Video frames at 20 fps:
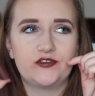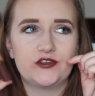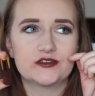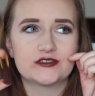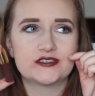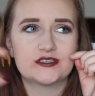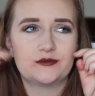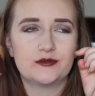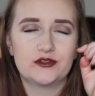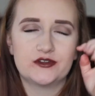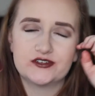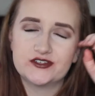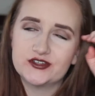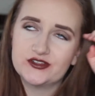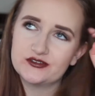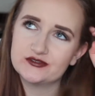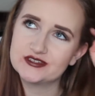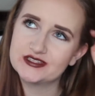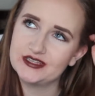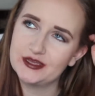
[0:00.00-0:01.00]
feels similar to
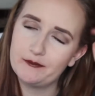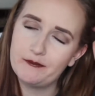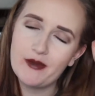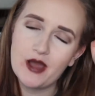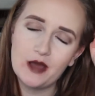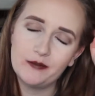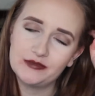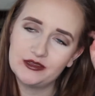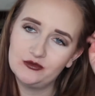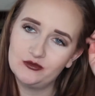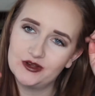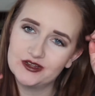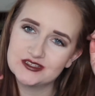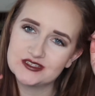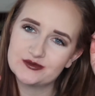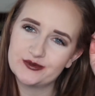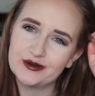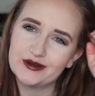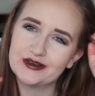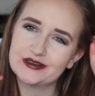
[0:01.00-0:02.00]
those lip balmy
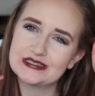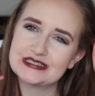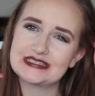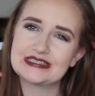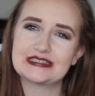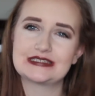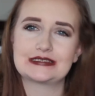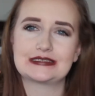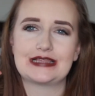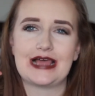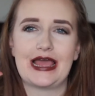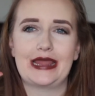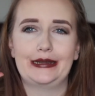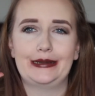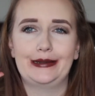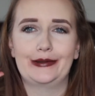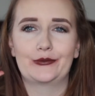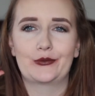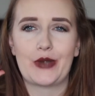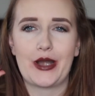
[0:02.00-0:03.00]
ones where it's
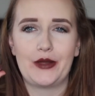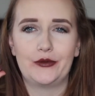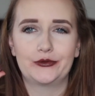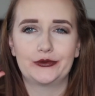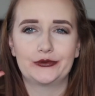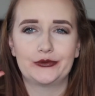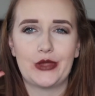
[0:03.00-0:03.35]
sliding around a